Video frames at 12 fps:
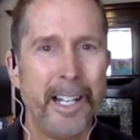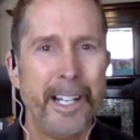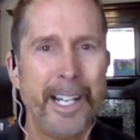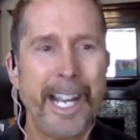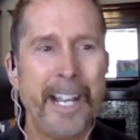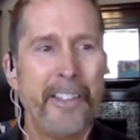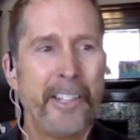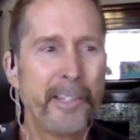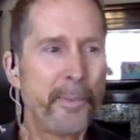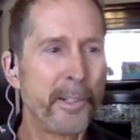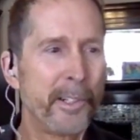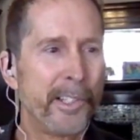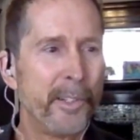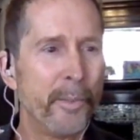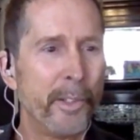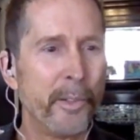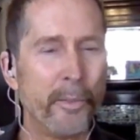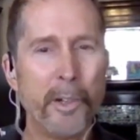And this person
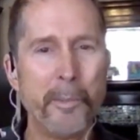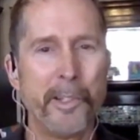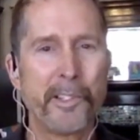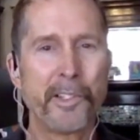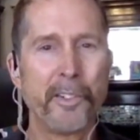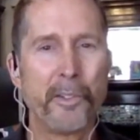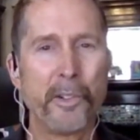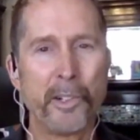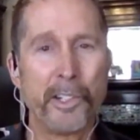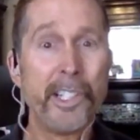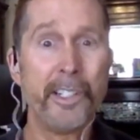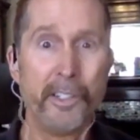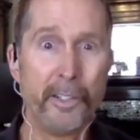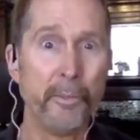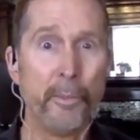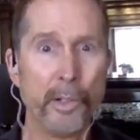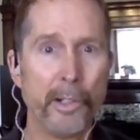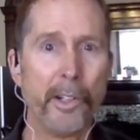was a woman, so of course she knew
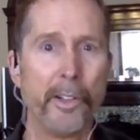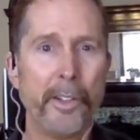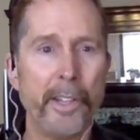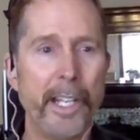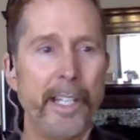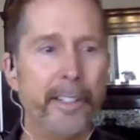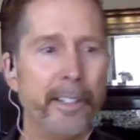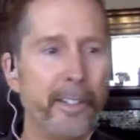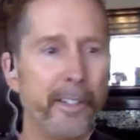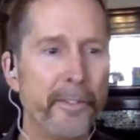more than